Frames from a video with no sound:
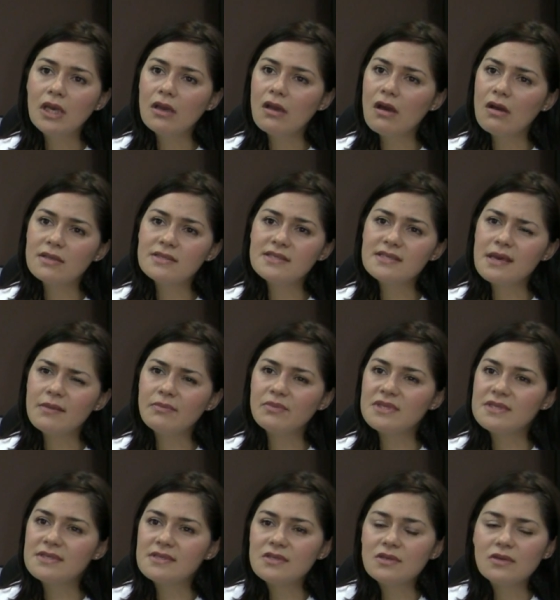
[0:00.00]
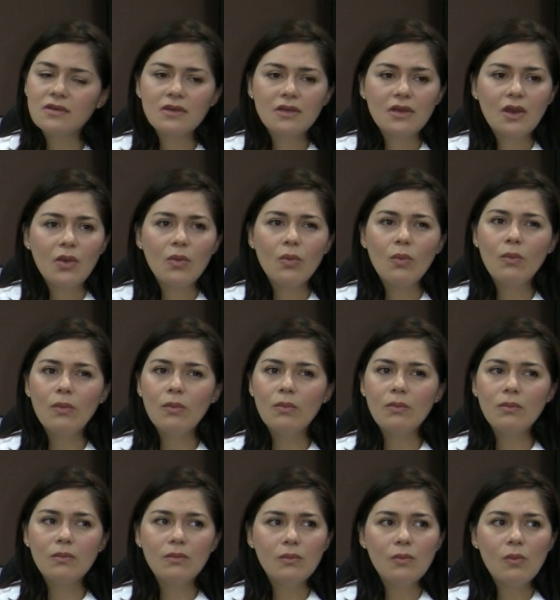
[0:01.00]
concept as to,
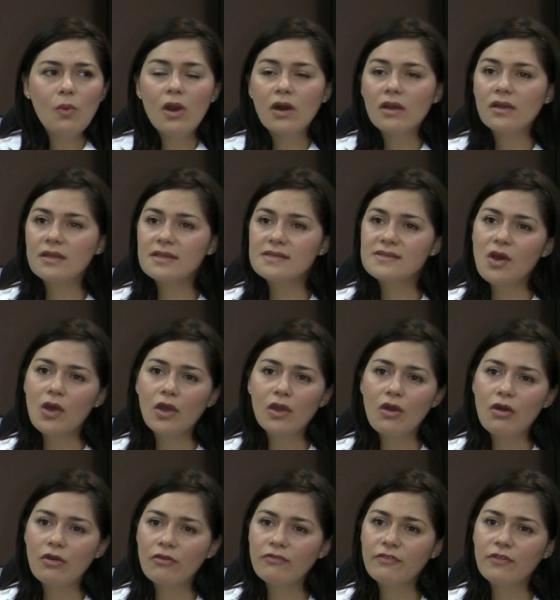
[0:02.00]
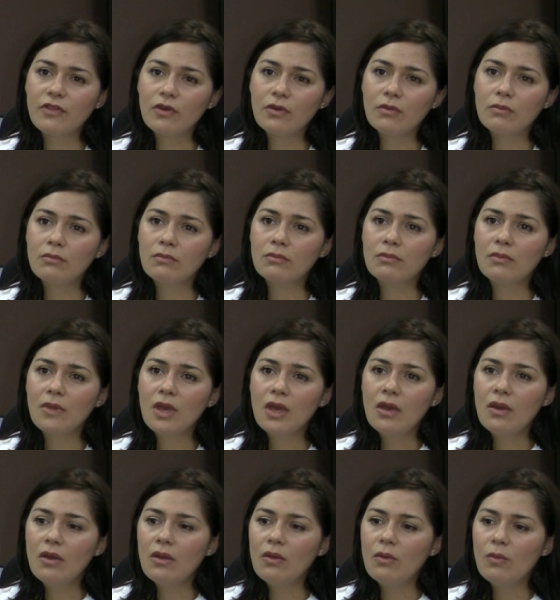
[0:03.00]
what is going on for them,
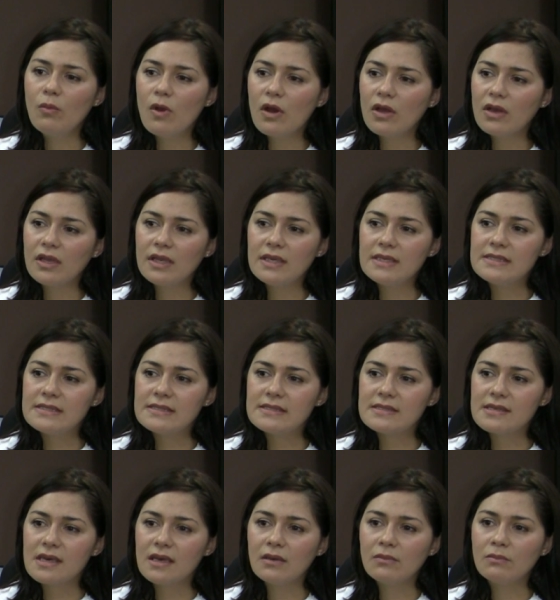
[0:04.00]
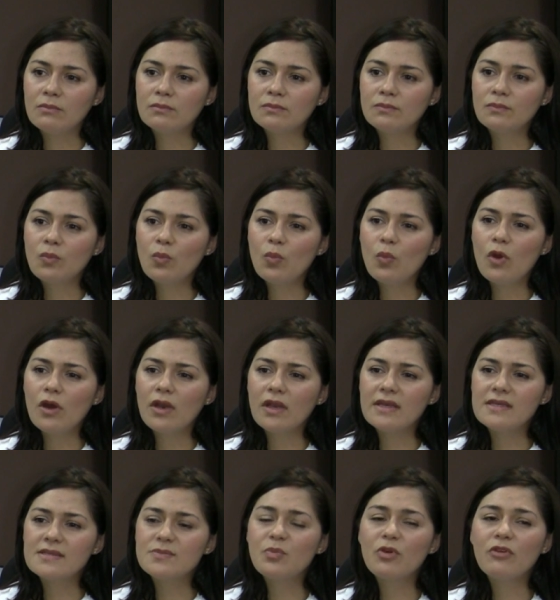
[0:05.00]
what is
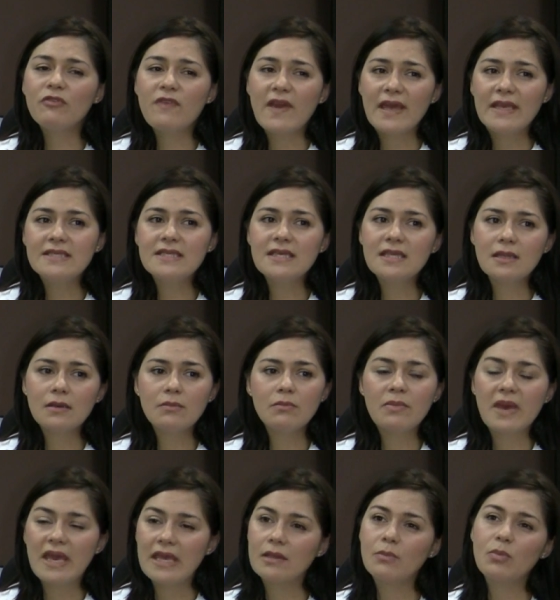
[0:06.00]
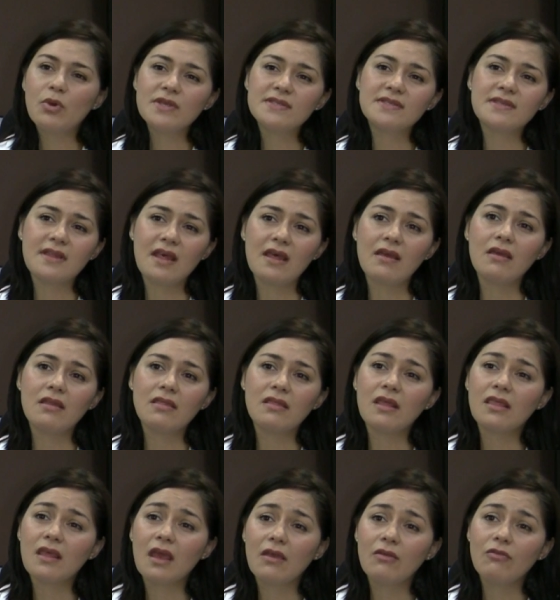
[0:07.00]
preventing them being the person
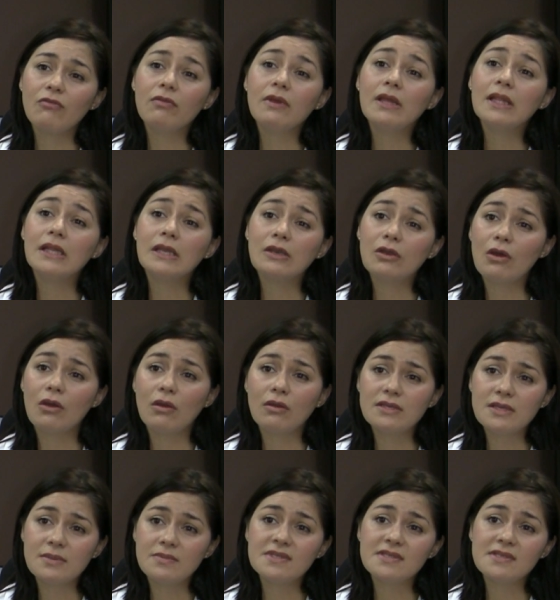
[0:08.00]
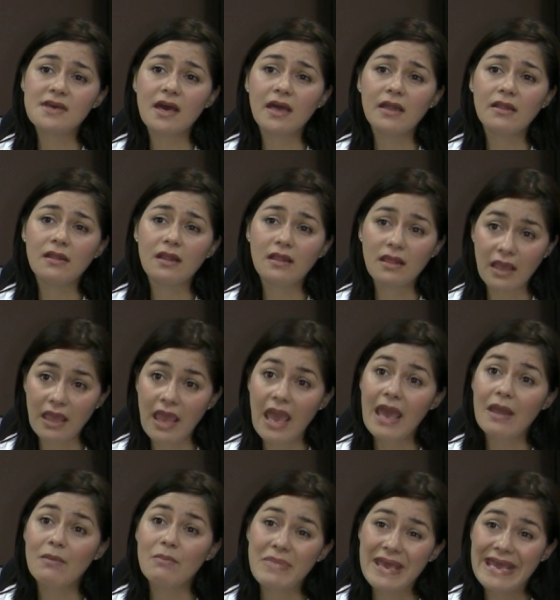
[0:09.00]
that they really know deep inside that they
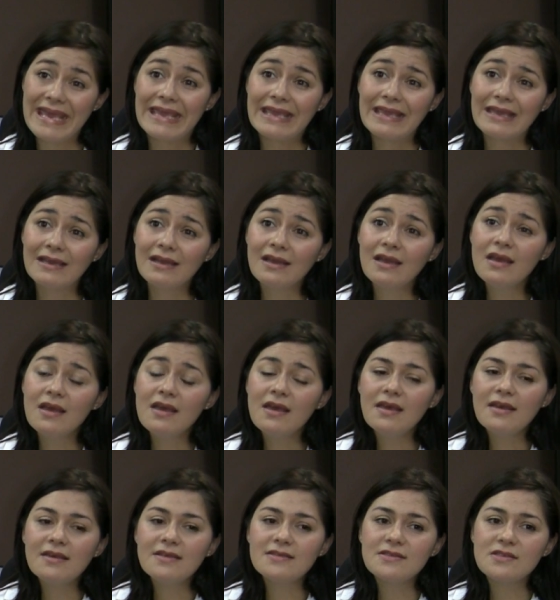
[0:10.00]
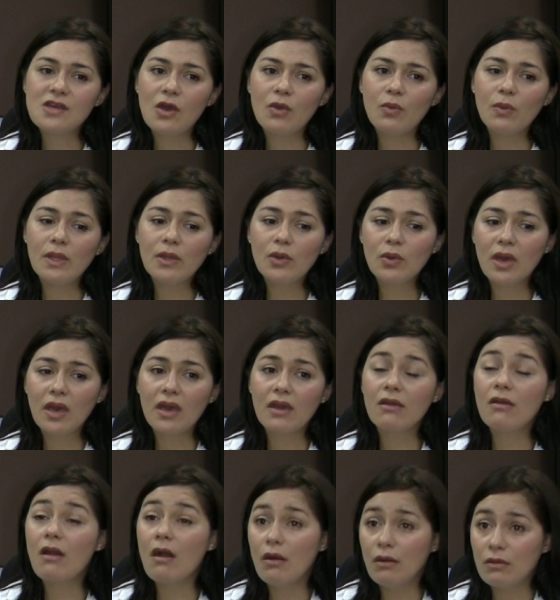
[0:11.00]
can be. So we look
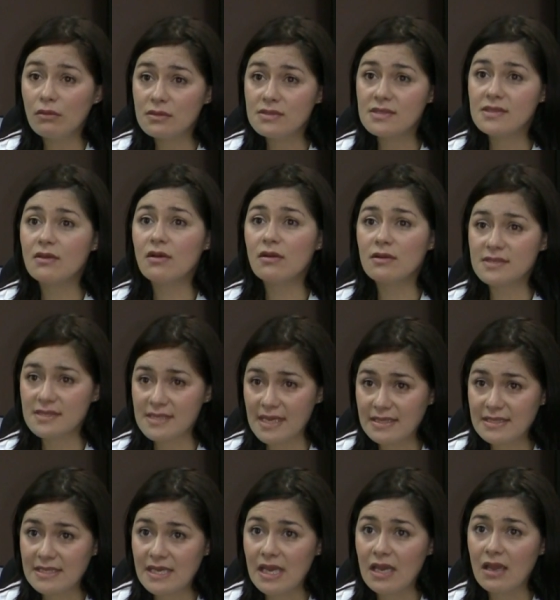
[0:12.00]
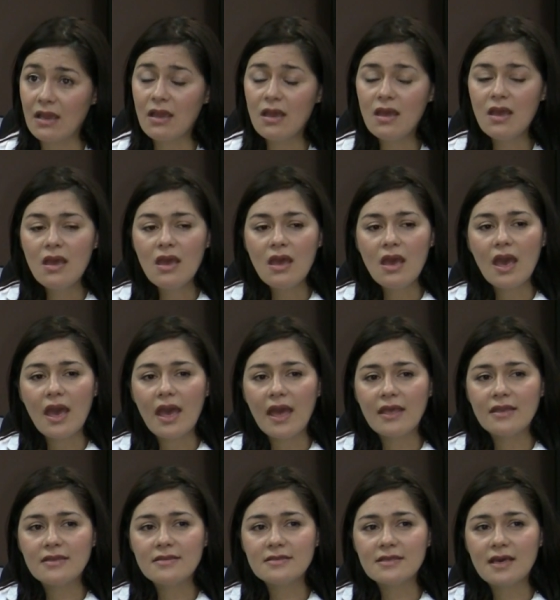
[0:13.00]
at goals and goal setting,
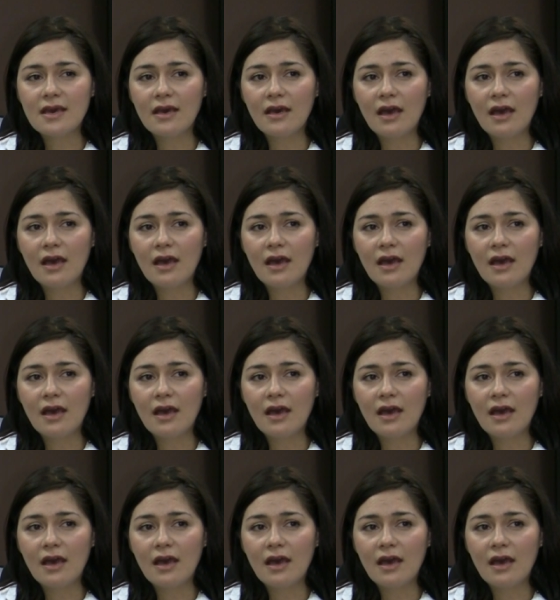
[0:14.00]
and